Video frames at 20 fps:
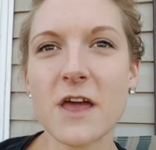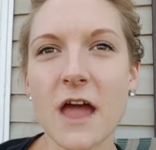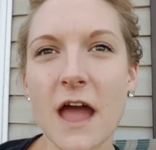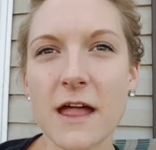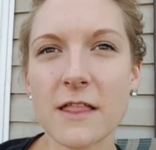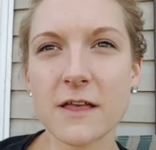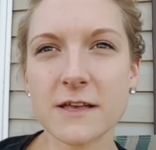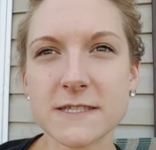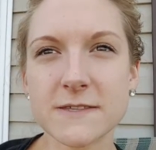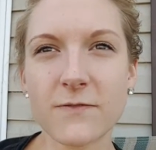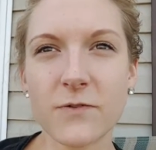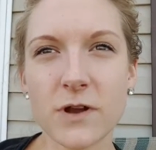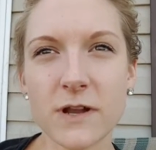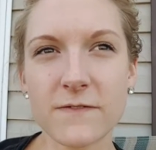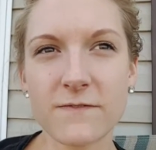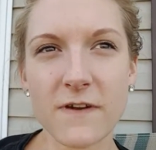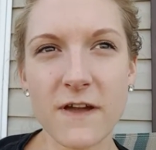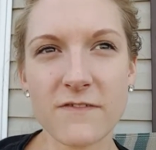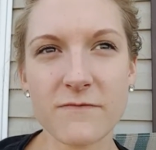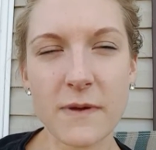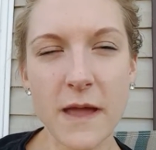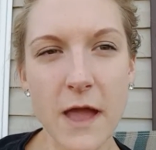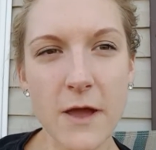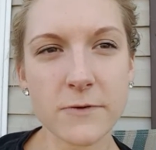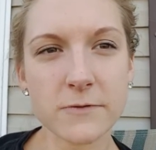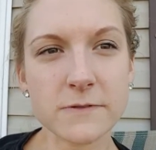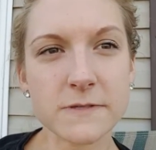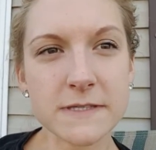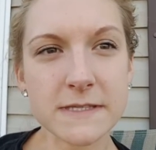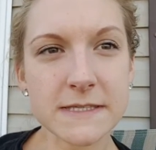I lost 45
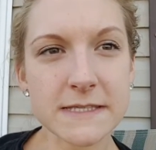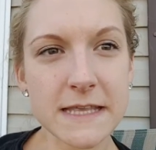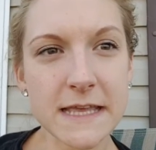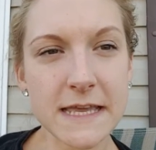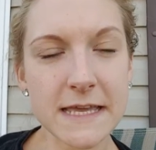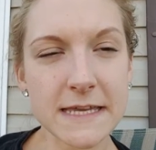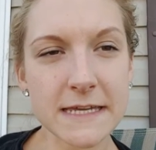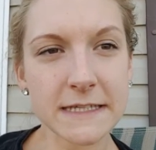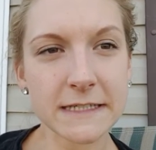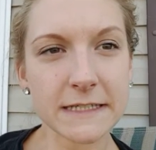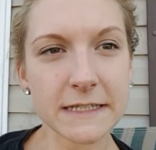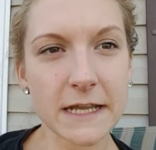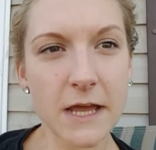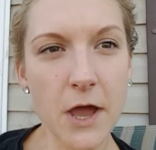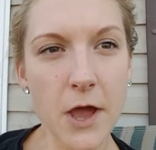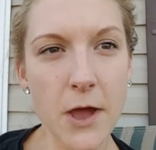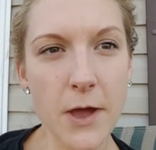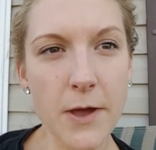pounds in